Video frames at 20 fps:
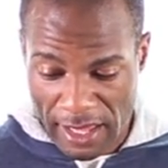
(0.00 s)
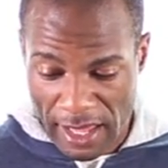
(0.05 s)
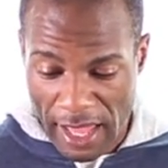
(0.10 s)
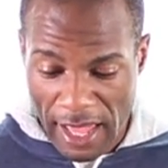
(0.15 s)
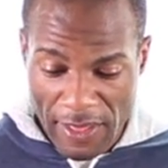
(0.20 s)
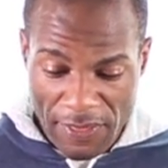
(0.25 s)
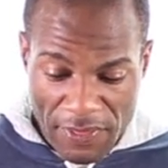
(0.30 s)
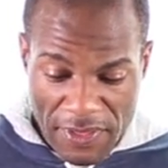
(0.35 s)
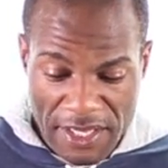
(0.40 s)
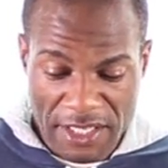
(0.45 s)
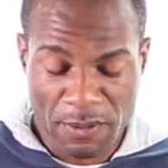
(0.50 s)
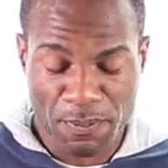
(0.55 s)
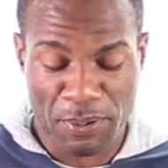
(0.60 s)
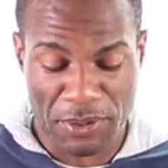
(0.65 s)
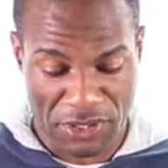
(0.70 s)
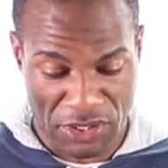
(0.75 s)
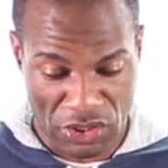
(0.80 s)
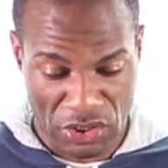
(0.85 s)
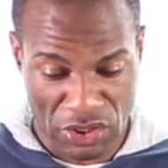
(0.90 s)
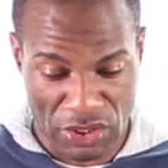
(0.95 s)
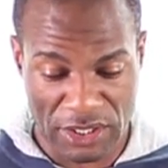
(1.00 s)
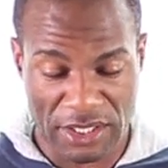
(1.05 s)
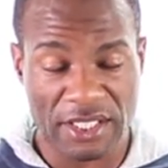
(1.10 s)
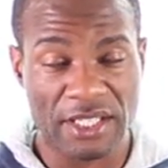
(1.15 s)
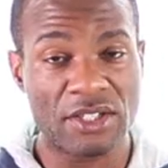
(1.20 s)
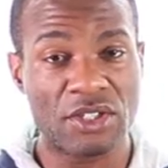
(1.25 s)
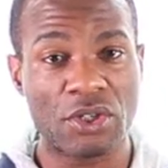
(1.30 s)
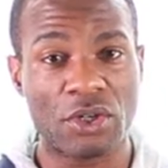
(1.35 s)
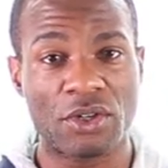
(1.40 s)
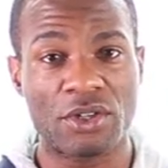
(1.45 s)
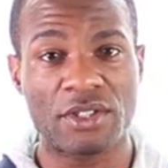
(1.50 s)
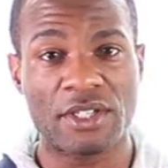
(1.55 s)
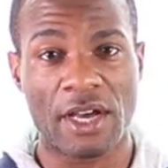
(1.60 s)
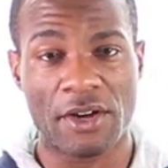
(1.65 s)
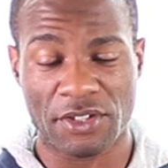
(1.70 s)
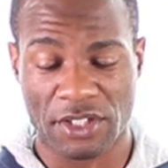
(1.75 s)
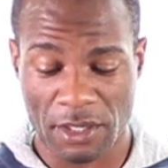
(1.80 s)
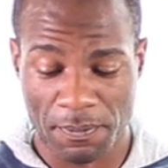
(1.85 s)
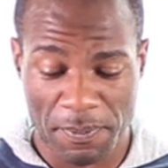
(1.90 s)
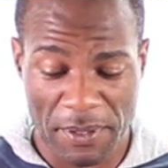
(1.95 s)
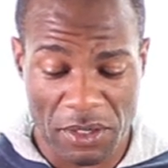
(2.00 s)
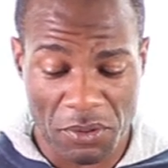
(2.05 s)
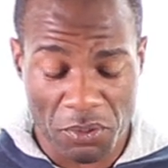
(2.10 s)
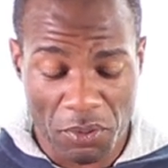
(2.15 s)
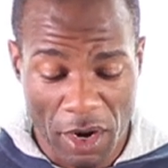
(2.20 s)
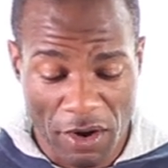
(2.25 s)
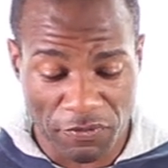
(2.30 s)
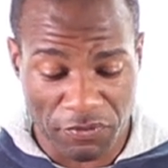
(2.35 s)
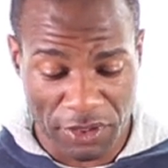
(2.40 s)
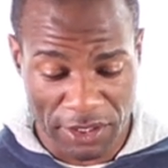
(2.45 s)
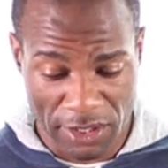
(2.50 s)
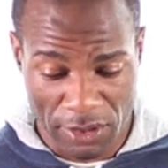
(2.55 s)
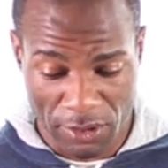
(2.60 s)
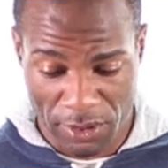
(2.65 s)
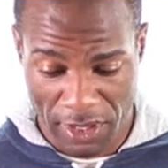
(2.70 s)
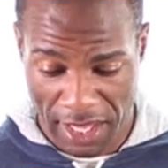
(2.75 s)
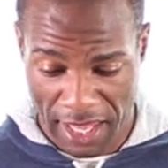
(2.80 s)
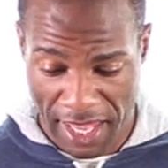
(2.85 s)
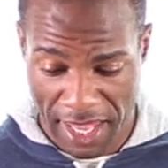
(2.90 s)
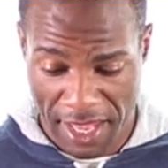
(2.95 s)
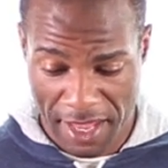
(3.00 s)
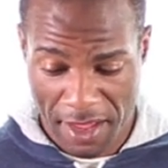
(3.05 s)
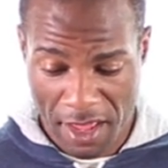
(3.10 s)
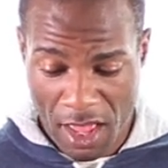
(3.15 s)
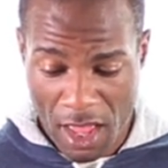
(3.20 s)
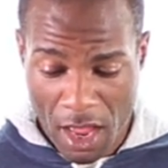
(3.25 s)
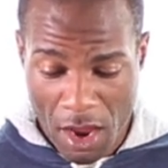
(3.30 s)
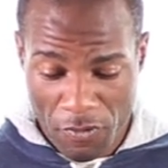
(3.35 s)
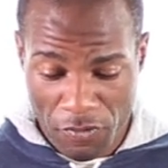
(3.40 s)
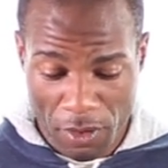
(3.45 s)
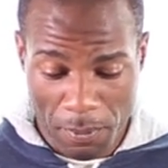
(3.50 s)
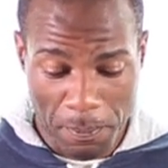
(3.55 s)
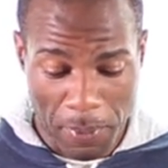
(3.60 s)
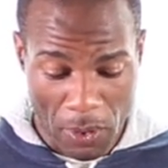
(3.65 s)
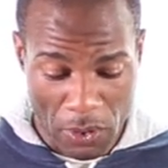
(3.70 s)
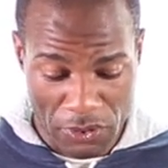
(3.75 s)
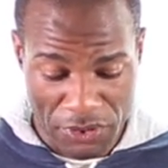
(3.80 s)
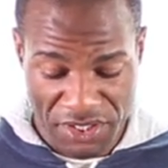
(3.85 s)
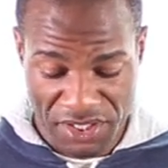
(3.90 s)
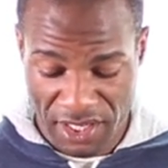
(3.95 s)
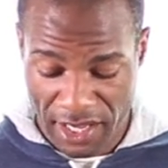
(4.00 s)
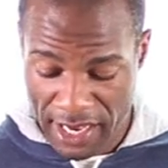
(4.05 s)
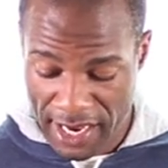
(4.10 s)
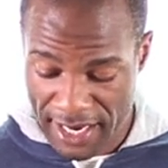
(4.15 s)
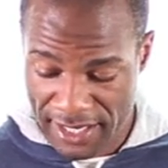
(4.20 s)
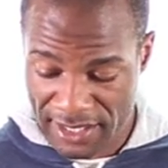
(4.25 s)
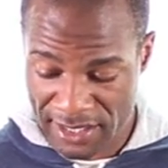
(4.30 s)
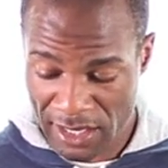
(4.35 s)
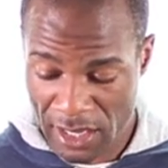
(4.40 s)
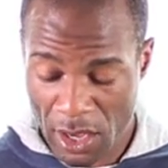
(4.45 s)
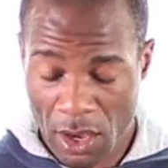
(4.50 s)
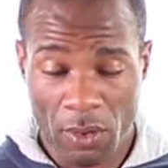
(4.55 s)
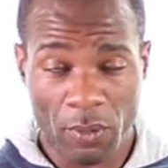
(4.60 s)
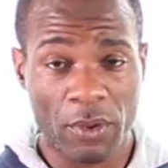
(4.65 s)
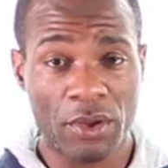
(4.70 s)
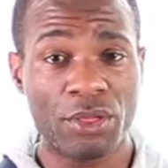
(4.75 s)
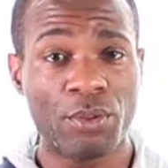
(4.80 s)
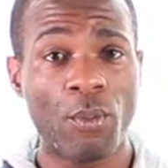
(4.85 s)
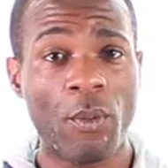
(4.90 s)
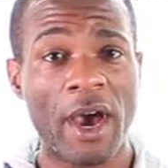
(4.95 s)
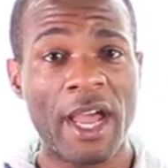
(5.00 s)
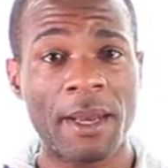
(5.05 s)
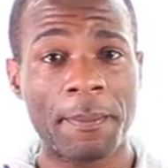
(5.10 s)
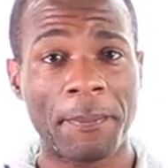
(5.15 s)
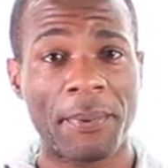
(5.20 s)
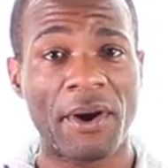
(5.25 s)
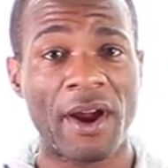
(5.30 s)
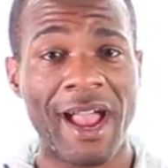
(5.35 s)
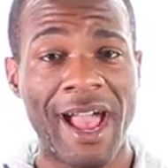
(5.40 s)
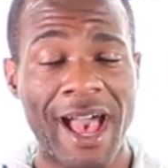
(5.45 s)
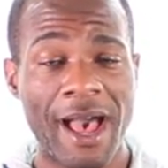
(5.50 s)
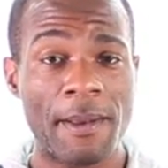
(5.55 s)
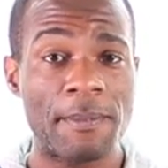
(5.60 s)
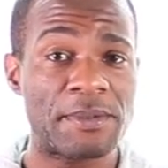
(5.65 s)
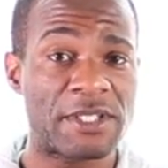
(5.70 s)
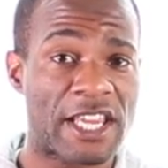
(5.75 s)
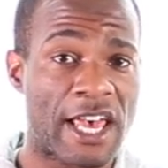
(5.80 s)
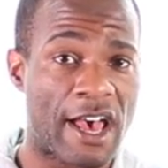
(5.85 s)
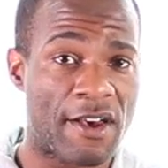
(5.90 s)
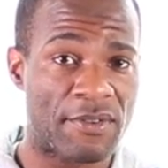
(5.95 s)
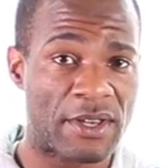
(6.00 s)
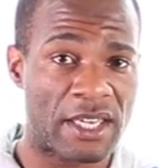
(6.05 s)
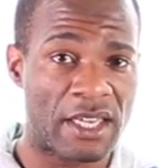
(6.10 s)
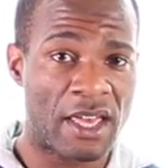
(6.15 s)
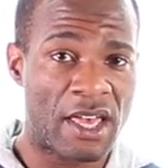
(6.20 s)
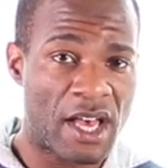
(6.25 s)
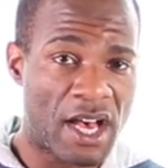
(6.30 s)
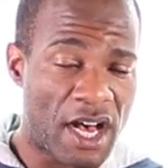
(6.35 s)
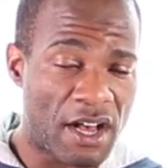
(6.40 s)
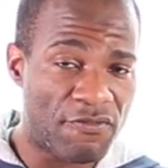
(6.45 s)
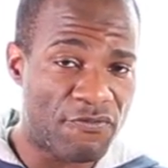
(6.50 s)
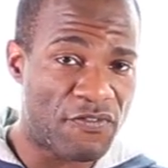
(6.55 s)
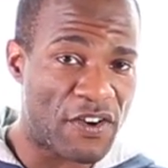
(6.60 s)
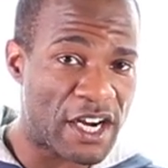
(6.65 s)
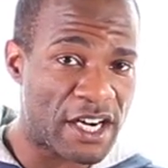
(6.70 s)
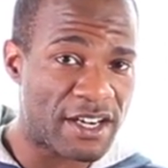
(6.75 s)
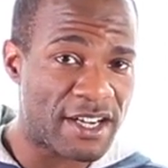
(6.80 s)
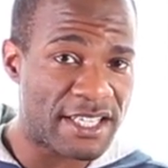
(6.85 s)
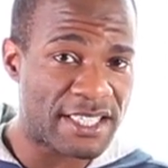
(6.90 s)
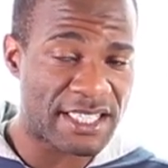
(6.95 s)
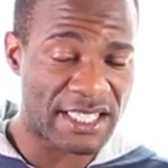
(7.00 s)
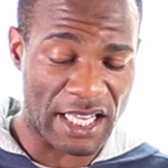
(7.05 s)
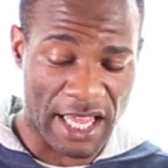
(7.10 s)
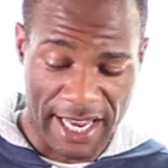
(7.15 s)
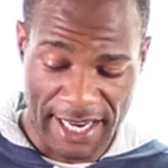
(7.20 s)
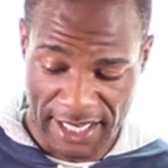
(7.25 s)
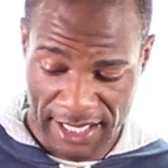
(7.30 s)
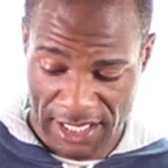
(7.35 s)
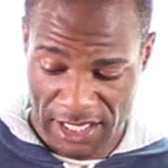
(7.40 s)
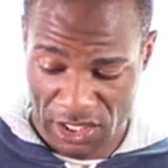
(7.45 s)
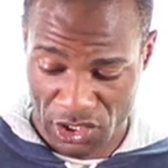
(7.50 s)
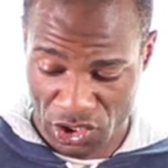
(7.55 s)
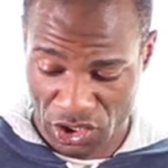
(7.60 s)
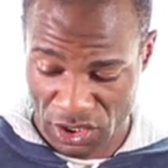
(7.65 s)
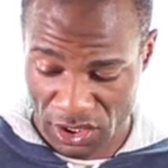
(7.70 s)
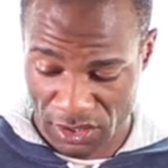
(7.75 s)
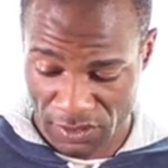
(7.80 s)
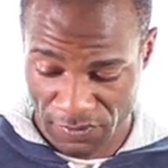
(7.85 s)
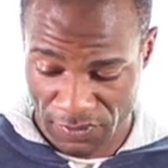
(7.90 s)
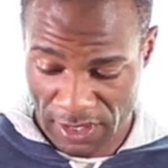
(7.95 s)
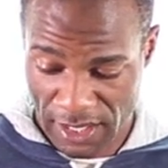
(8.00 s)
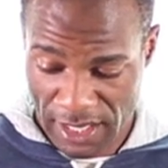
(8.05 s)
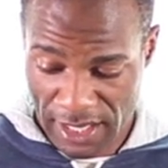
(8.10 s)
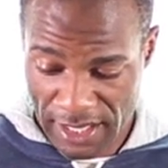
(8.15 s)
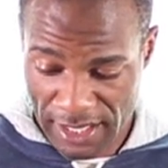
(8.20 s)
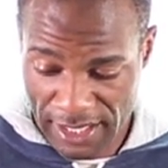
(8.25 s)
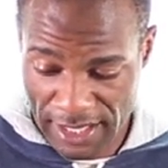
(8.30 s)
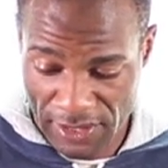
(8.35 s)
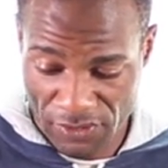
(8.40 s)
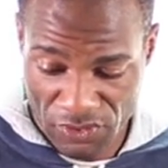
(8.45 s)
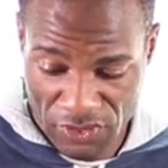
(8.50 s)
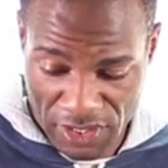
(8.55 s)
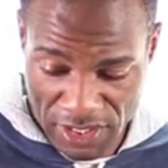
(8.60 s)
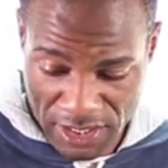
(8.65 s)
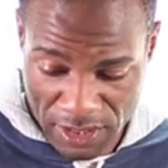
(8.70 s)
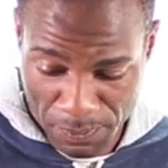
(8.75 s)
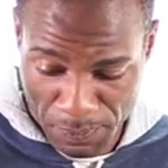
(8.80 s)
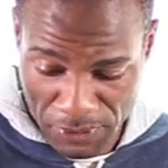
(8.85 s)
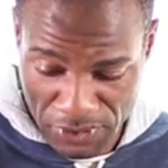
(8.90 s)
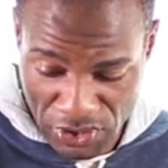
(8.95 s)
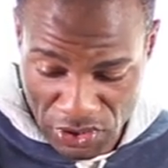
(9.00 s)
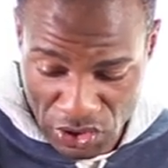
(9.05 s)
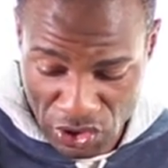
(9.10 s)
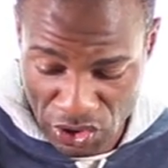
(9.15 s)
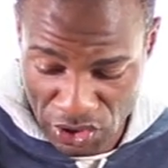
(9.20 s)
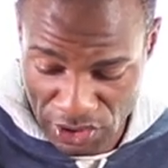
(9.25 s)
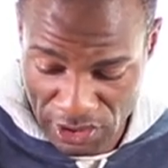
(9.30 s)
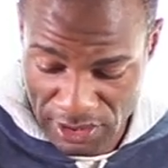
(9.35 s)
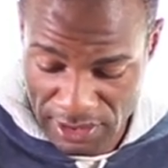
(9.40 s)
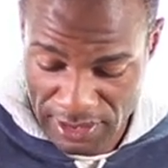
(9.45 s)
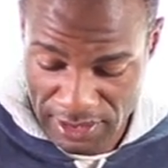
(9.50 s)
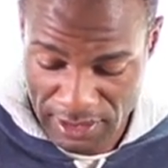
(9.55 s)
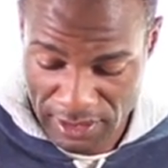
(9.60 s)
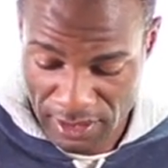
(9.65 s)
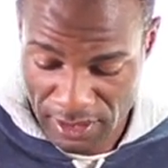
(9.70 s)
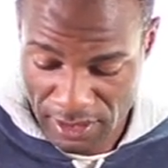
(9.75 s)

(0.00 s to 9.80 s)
And these positions had turned out to be roughly okay for both sides with white perhaps having a very slight initiative in these positions.